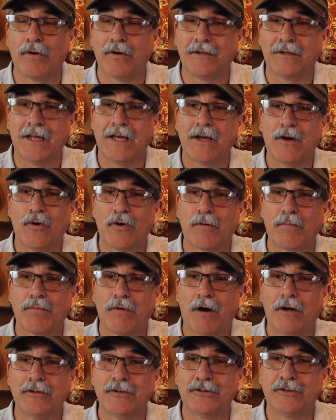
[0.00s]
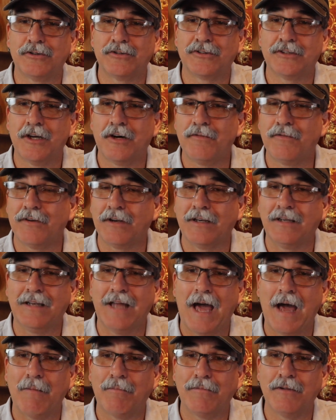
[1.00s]
or to take on a project yourself and
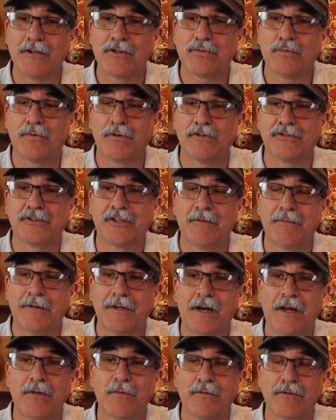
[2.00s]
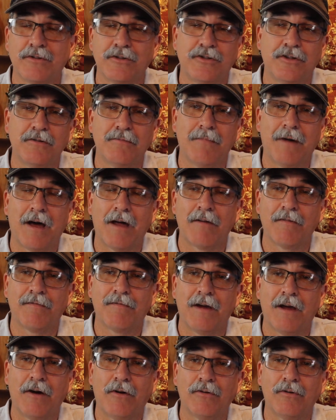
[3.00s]
adapt this one or some of the other ones that you might have
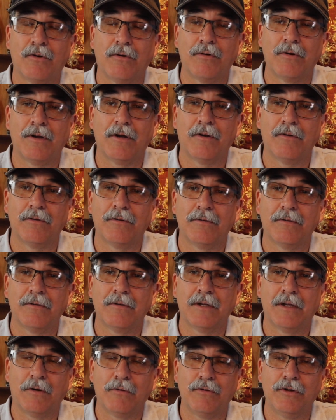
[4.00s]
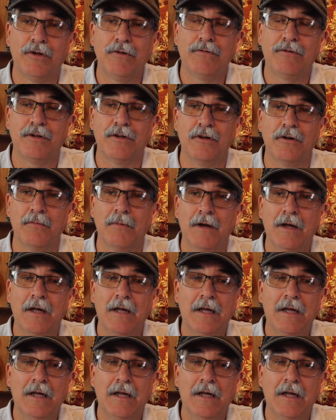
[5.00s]
found on YouTube.